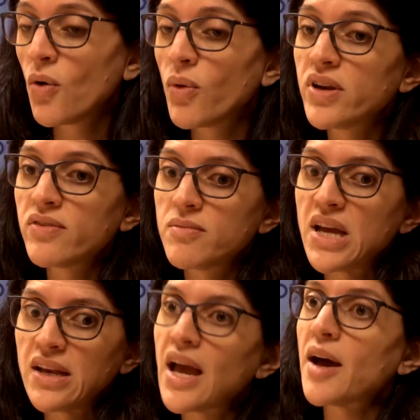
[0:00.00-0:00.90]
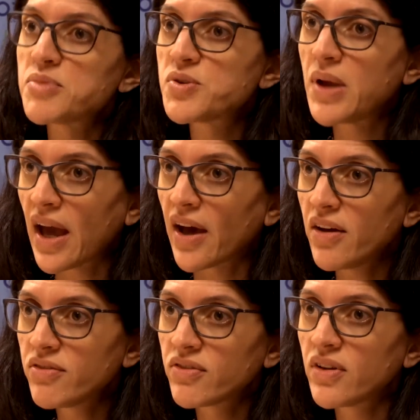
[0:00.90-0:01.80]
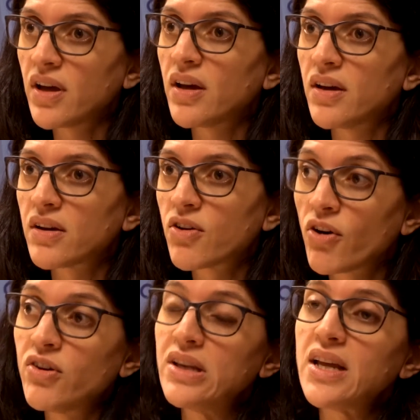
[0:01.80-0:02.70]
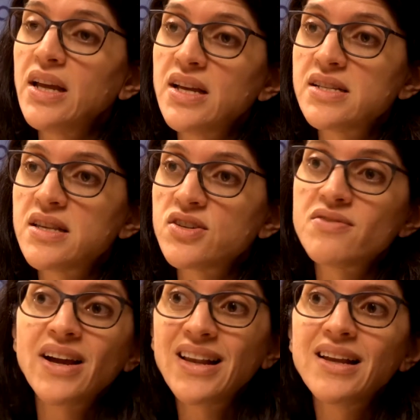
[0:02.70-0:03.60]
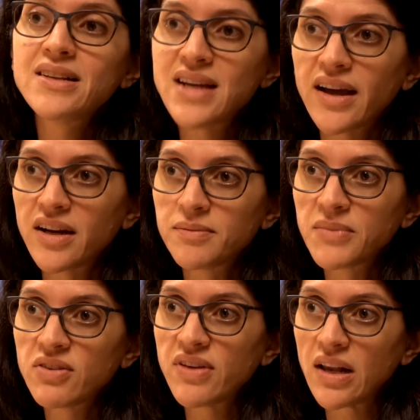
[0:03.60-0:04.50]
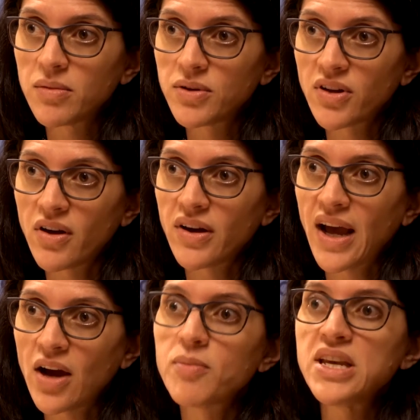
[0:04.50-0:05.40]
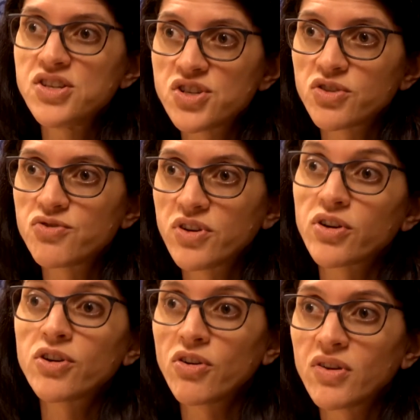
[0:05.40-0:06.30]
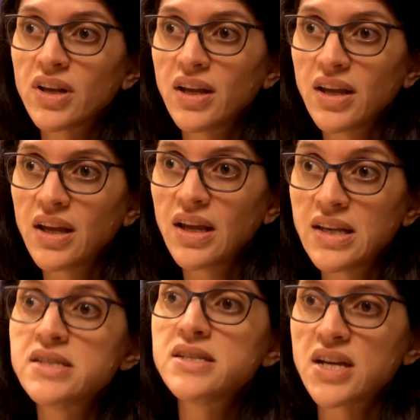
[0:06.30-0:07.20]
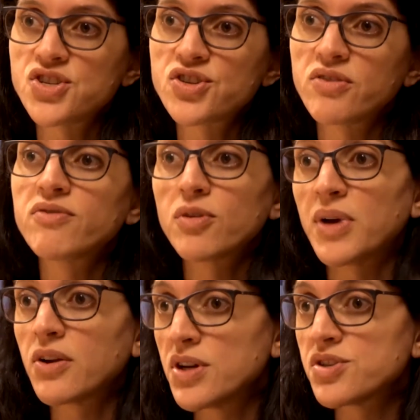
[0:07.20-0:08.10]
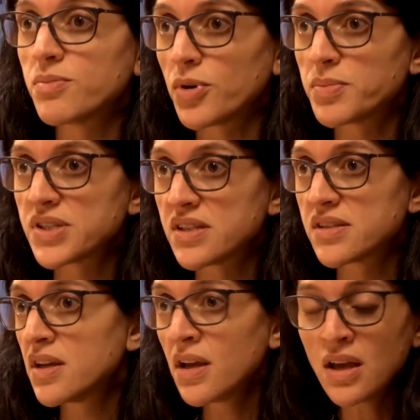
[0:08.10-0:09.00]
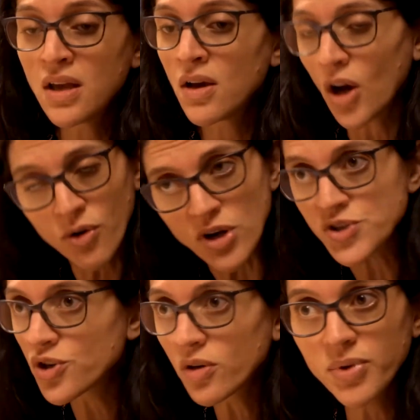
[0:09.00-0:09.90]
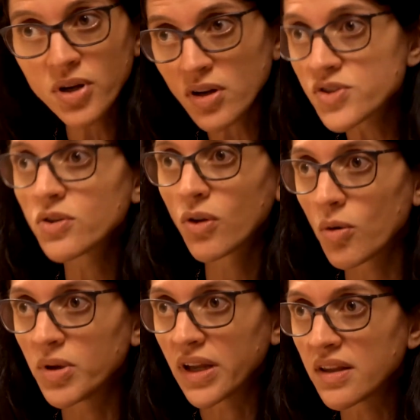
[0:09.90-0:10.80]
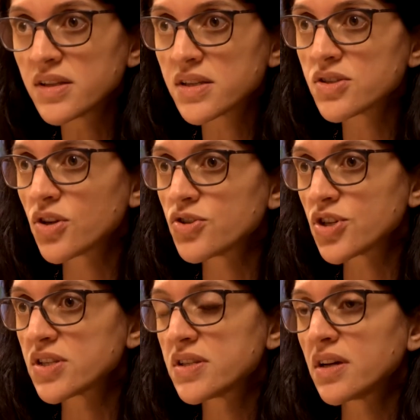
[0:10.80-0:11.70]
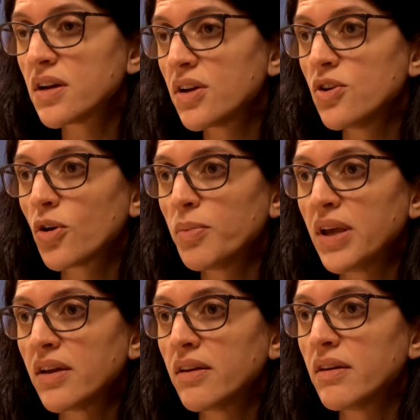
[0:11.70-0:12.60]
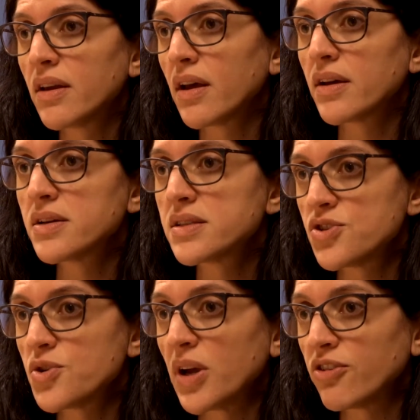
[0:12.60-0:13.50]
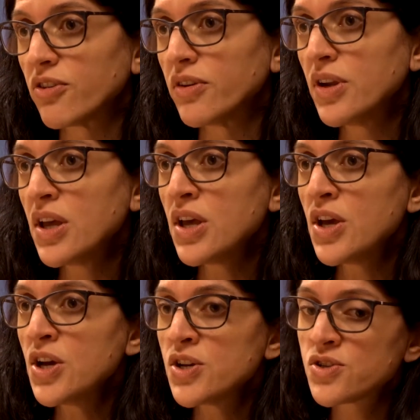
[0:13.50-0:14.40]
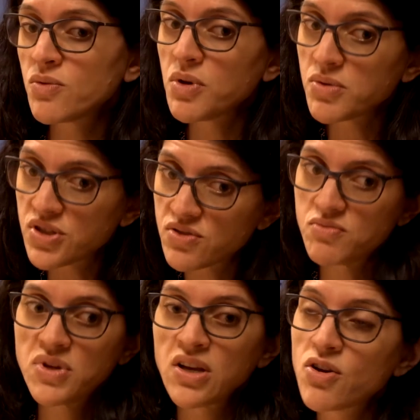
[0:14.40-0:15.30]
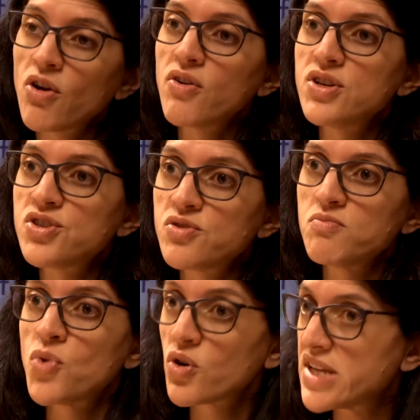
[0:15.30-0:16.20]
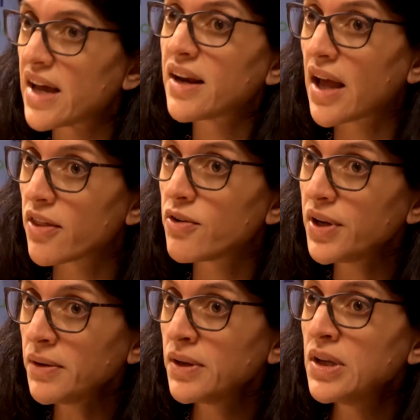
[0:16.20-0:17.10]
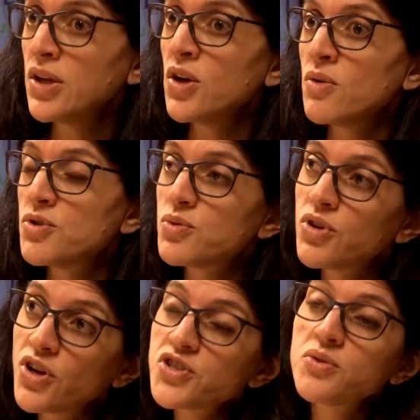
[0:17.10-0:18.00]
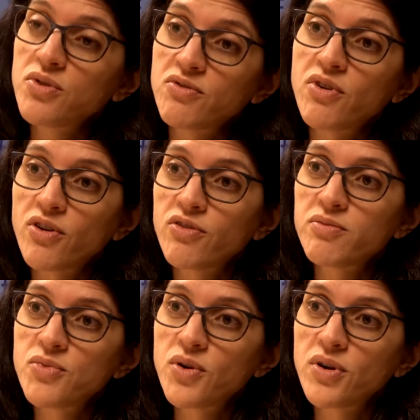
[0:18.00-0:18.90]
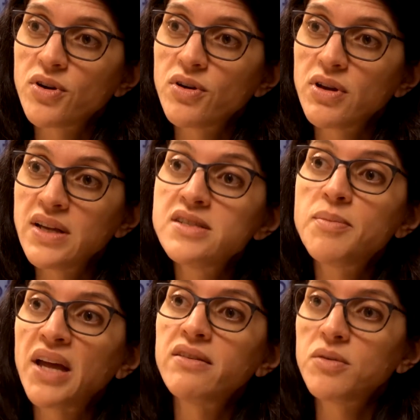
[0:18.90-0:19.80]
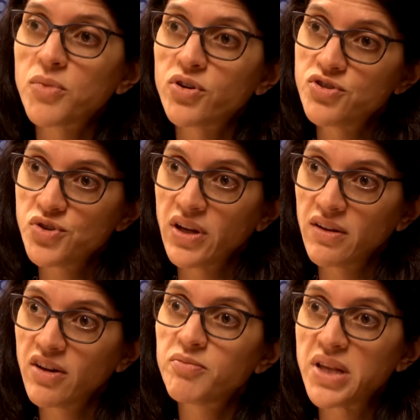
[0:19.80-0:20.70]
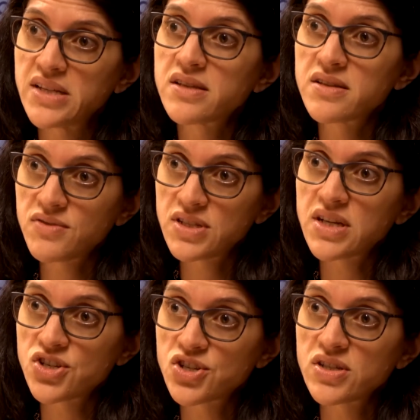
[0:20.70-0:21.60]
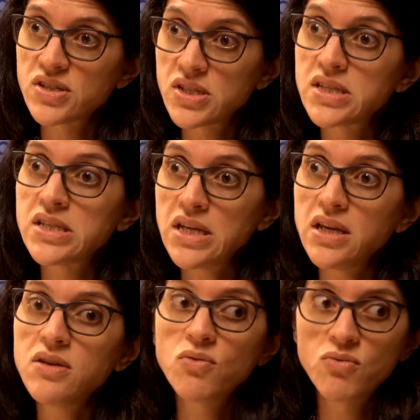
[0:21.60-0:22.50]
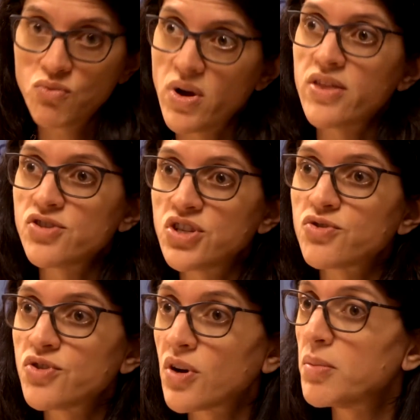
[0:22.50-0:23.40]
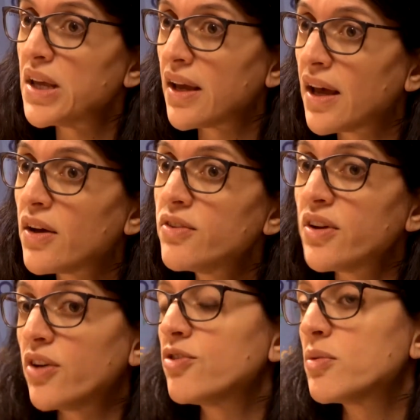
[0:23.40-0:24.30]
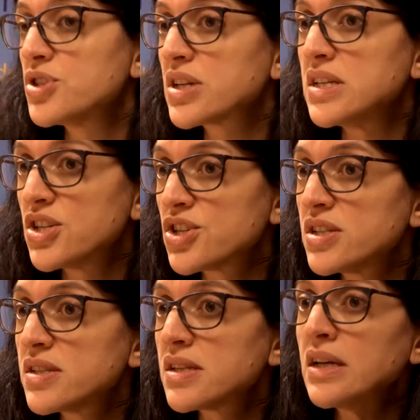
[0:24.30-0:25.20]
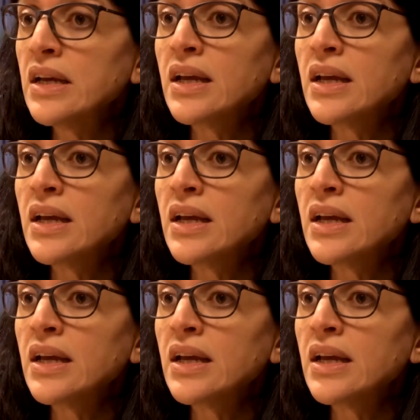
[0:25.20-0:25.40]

One of the main gaps we have uh, currently is there's very little data available on how many children are currently in detention for migration purposes across but also globally. This is not just a, a European uh, situation. So we would encourage more data gathering, which would also involve more independent monitoring of places of detention to see whether children are being held, under which conditions,